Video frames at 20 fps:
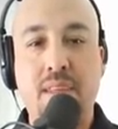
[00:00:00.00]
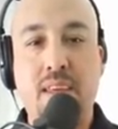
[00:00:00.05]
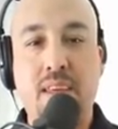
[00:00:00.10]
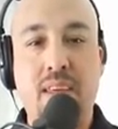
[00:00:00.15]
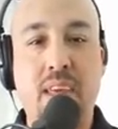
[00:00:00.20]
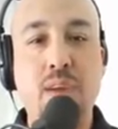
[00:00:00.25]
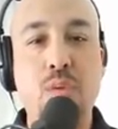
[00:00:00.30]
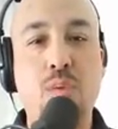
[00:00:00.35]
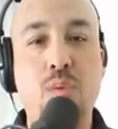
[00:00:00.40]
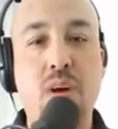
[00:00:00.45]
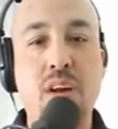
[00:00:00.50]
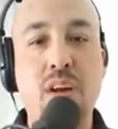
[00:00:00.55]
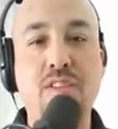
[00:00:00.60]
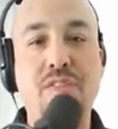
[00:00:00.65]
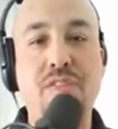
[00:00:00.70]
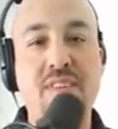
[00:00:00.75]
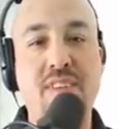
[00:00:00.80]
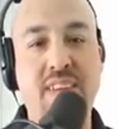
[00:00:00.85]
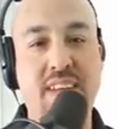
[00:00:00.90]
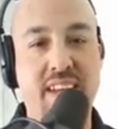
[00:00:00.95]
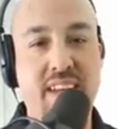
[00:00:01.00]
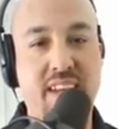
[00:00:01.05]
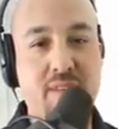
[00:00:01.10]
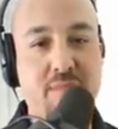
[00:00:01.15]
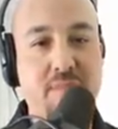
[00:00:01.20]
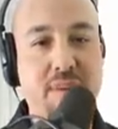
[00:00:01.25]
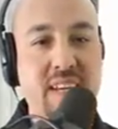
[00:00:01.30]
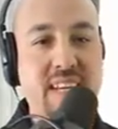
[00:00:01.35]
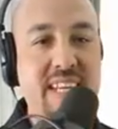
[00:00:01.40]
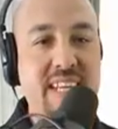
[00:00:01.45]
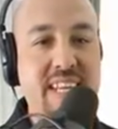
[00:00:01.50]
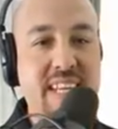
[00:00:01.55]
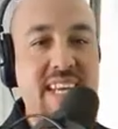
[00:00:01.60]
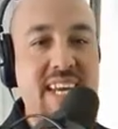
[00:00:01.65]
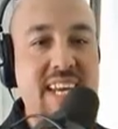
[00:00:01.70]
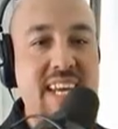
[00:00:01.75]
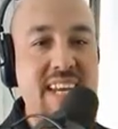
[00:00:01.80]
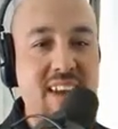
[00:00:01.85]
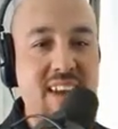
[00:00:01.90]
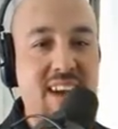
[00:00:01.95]
He was fatigued, but he didn't
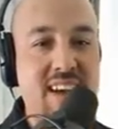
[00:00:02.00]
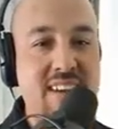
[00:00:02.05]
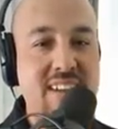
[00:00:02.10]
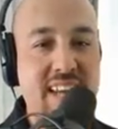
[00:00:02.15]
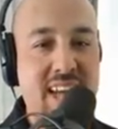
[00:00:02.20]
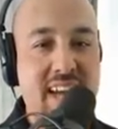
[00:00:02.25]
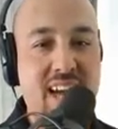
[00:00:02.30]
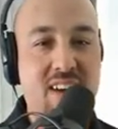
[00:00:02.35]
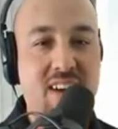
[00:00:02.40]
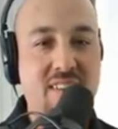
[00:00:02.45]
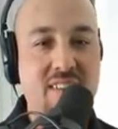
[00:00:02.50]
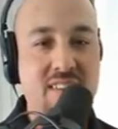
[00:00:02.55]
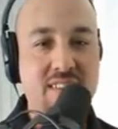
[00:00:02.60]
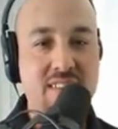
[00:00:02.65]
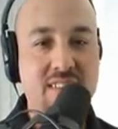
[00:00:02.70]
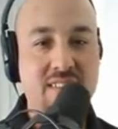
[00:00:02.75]
get knocked out.